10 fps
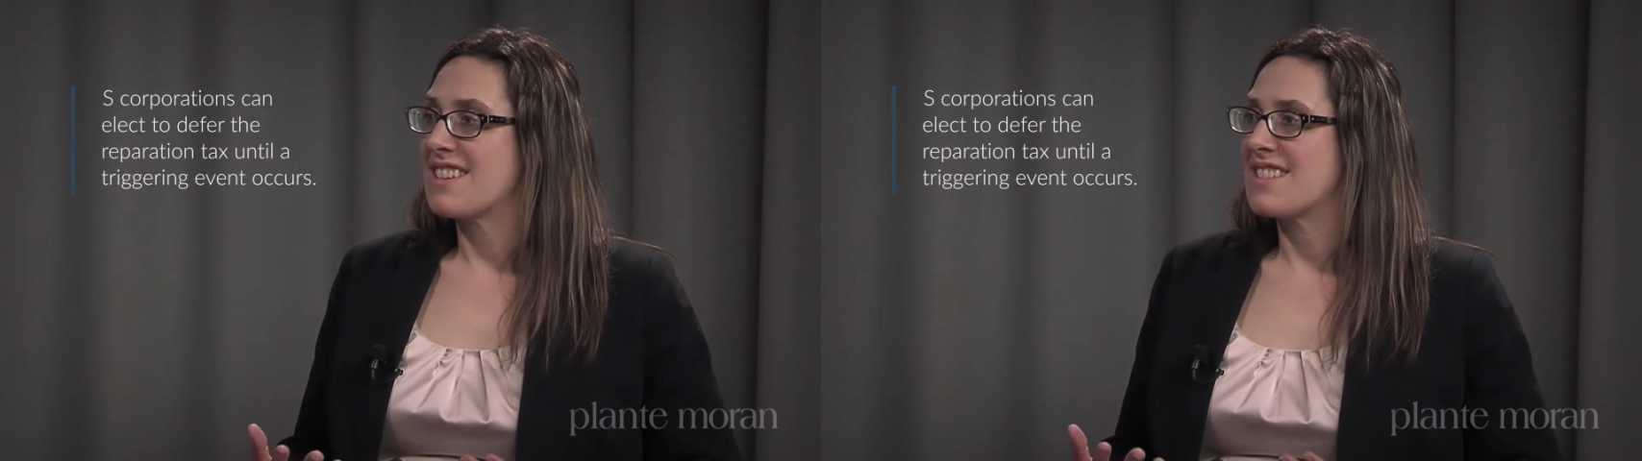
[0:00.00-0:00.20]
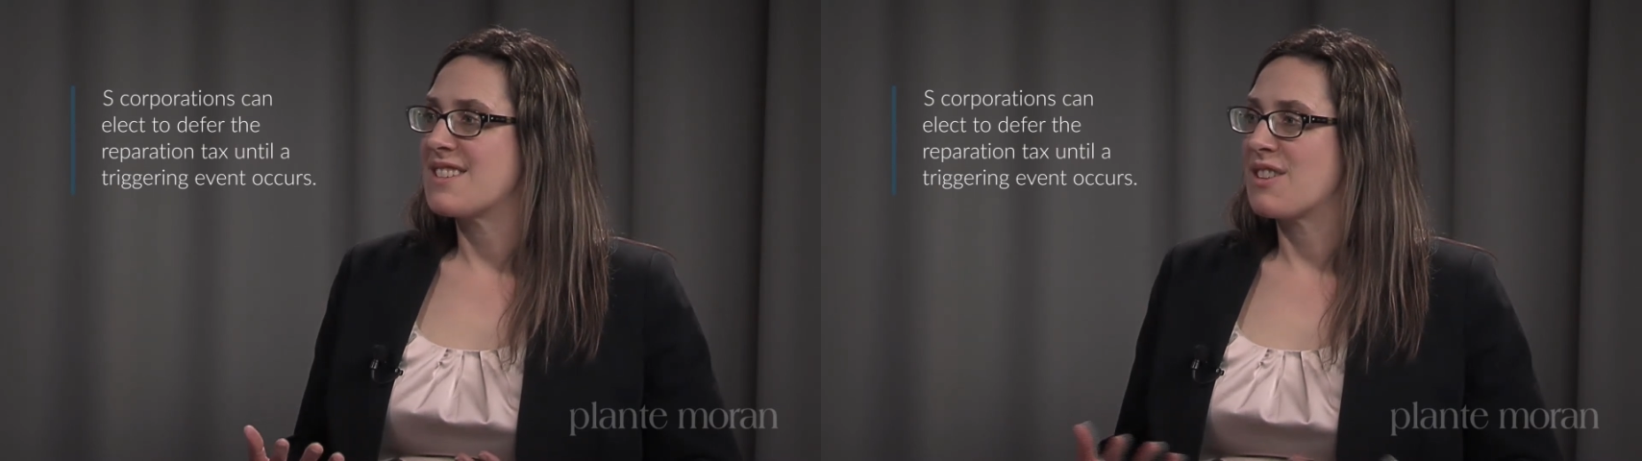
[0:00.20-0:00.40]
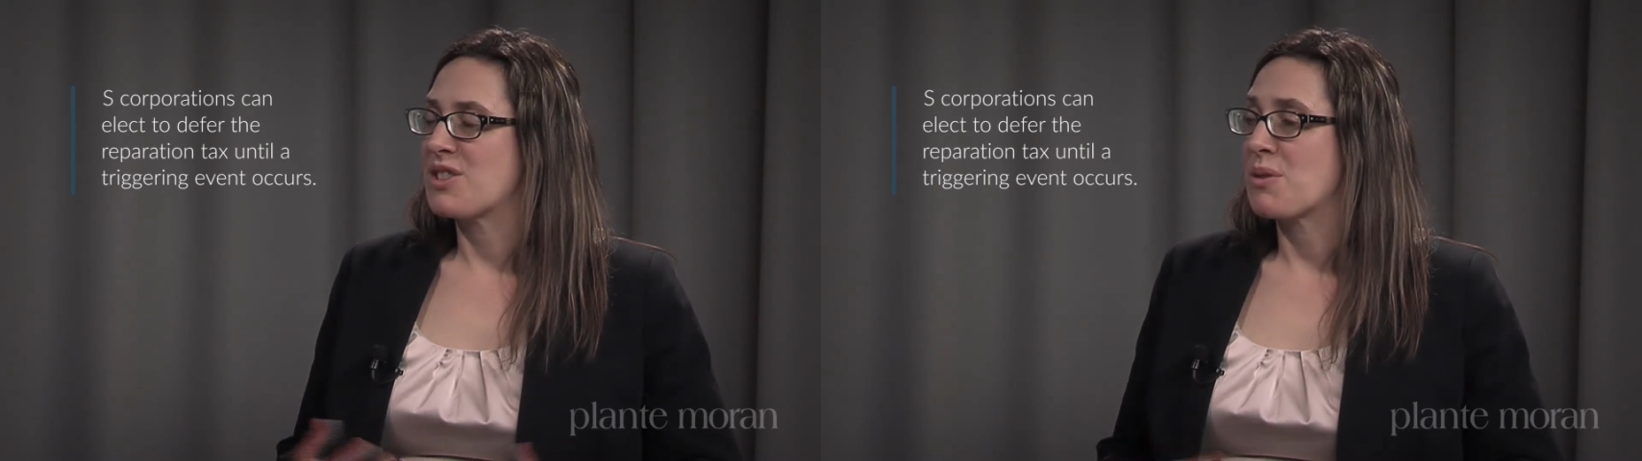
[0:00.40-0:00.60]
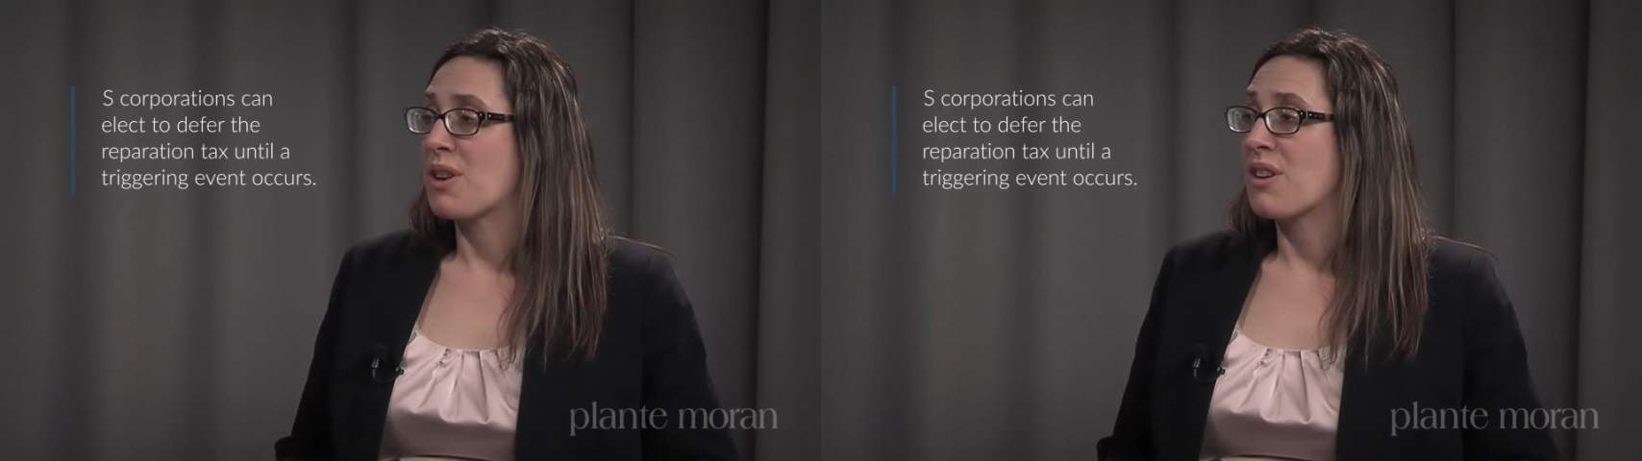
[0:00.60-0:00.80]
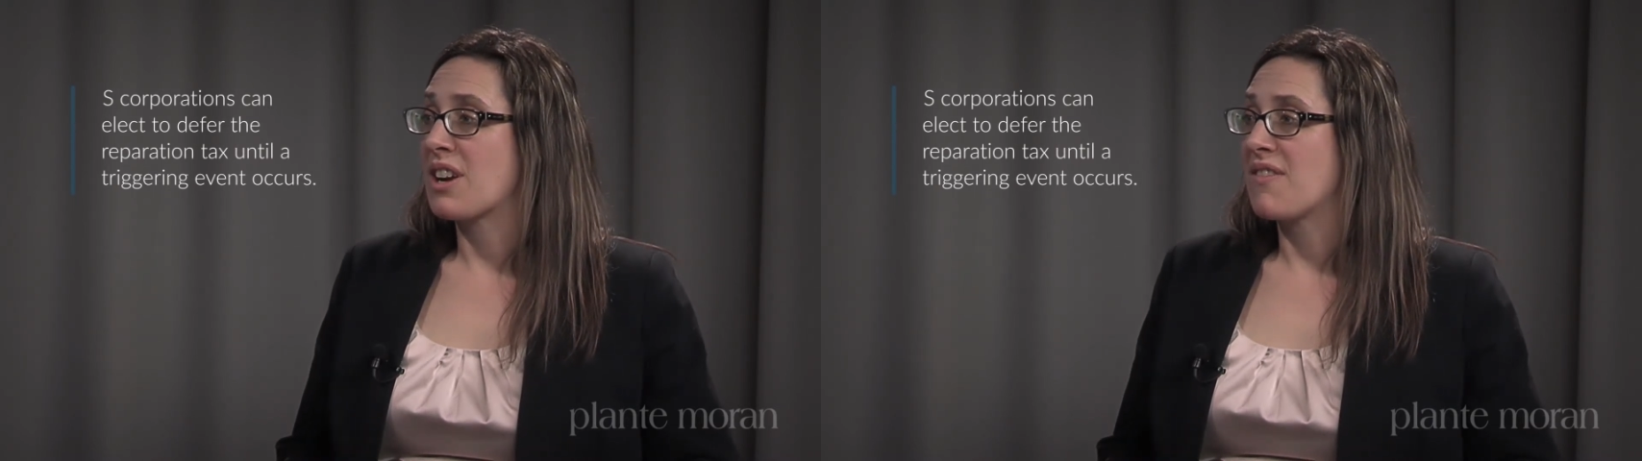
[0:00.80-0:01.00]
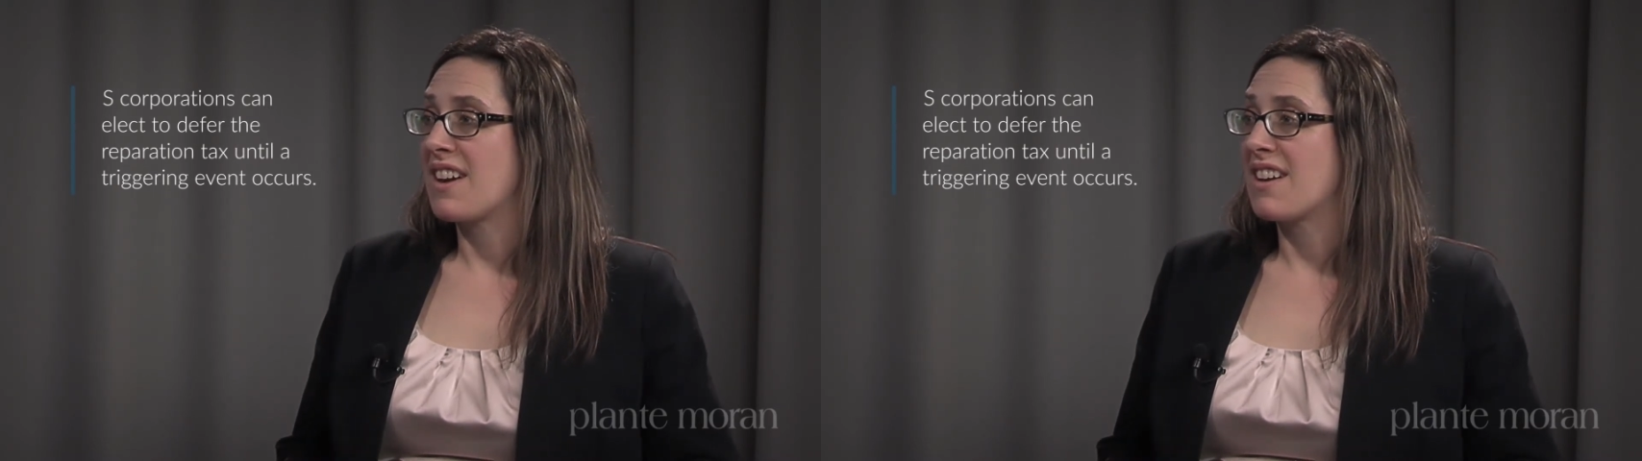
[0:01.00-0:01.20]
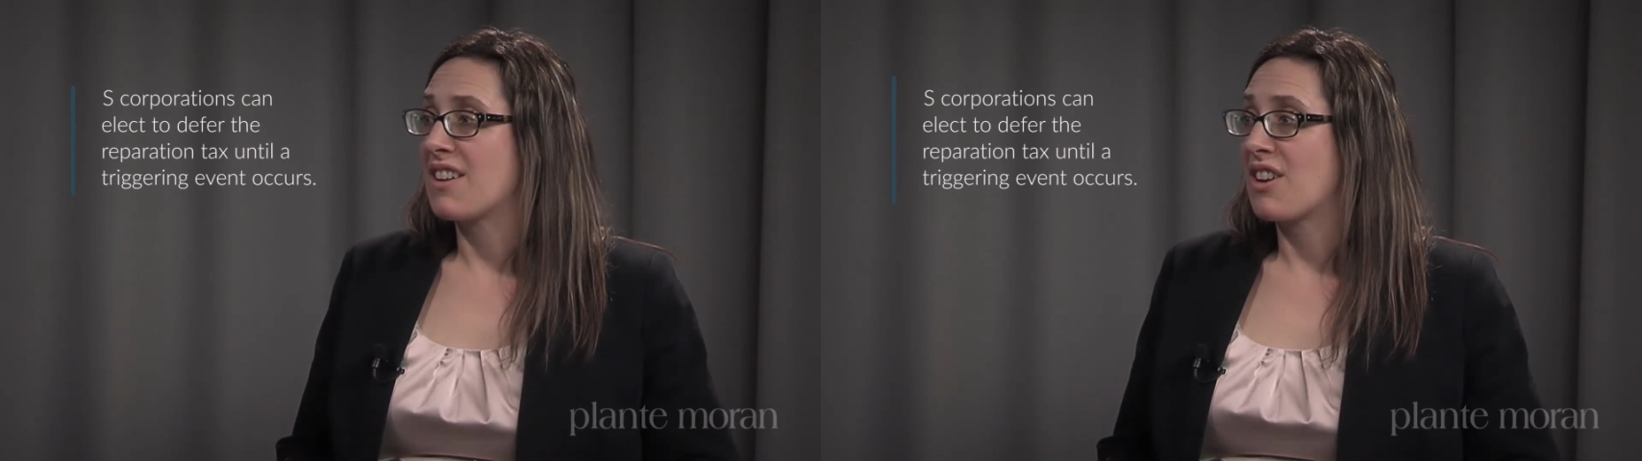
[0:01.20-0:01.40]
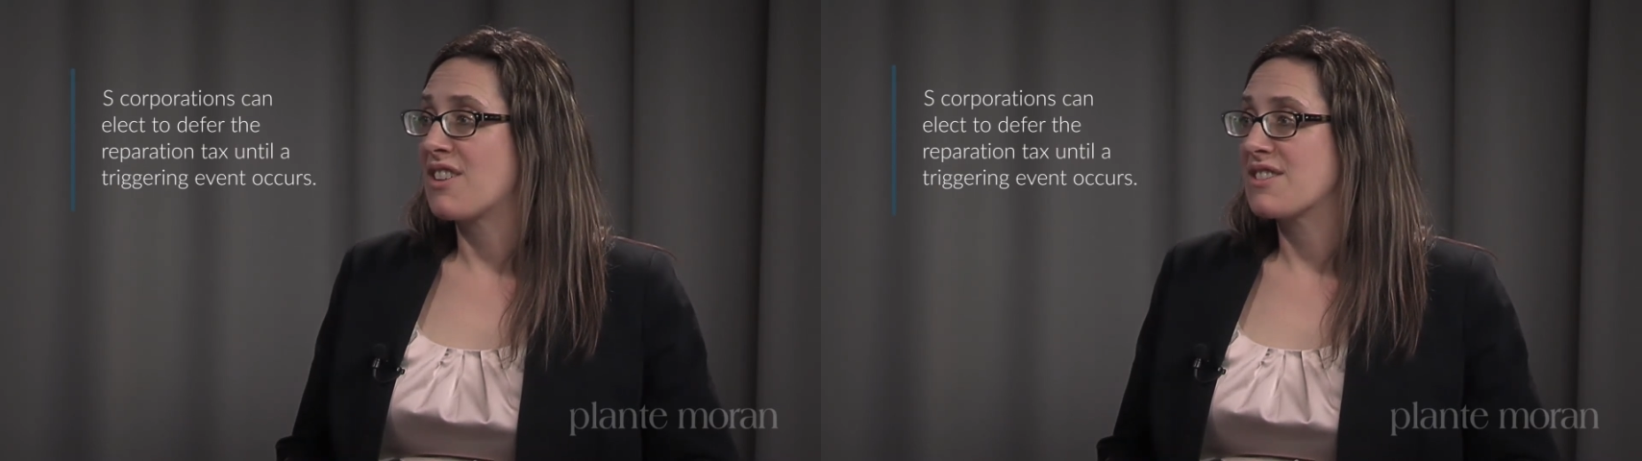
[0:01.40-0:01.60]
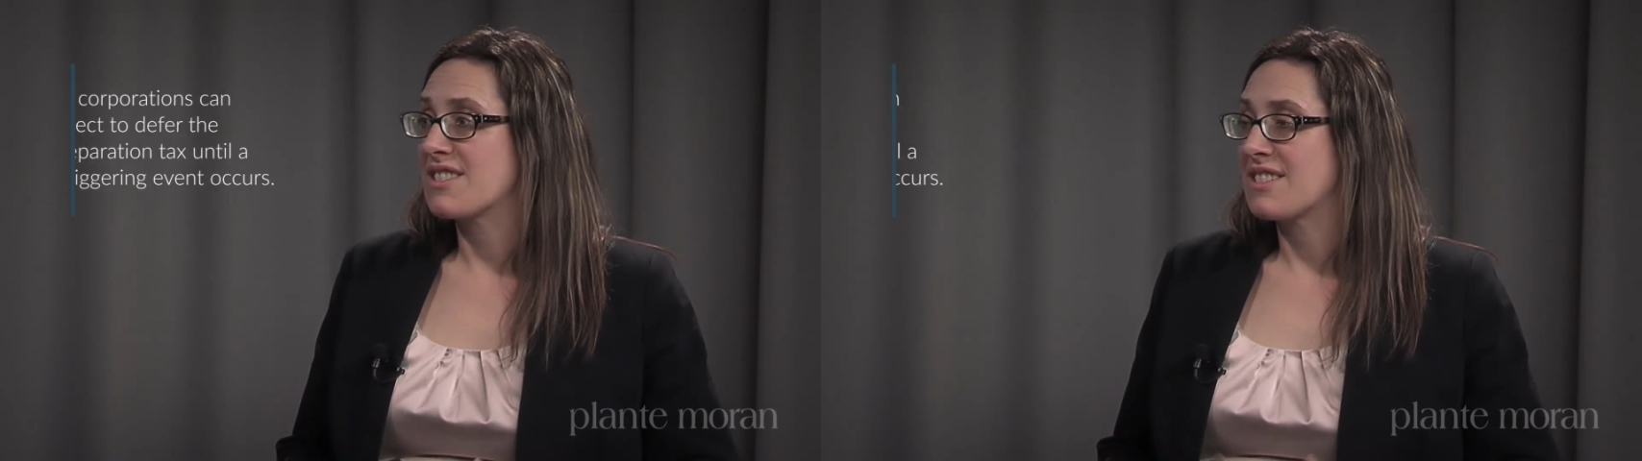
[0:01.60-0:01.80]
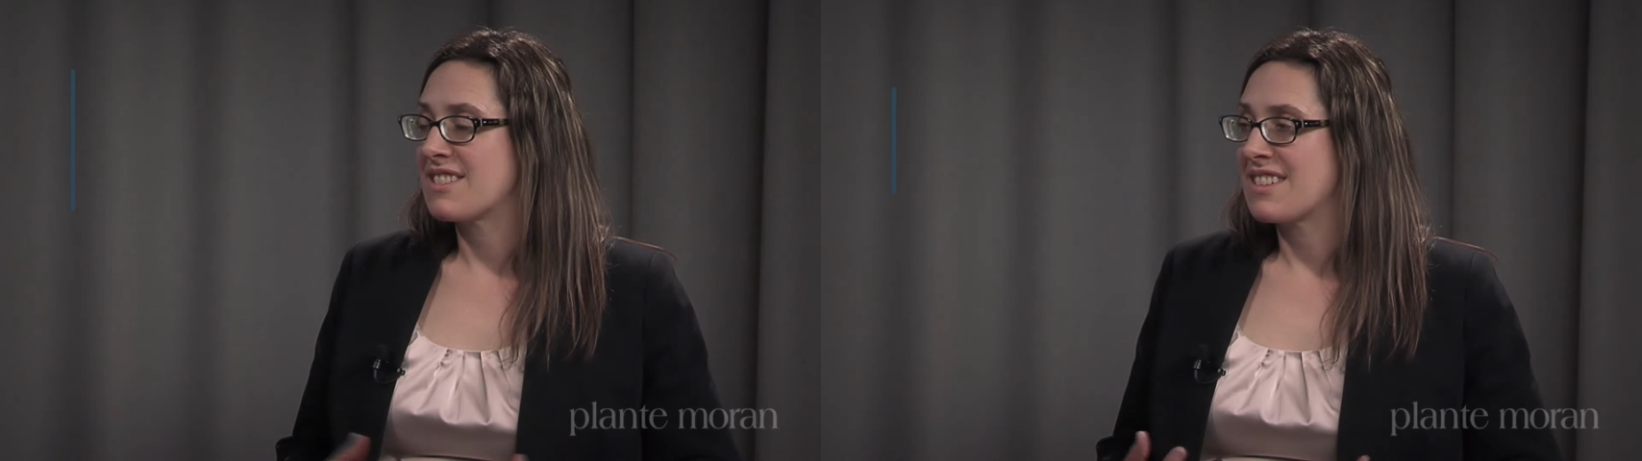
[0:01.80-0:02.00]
until a triggering event occurs.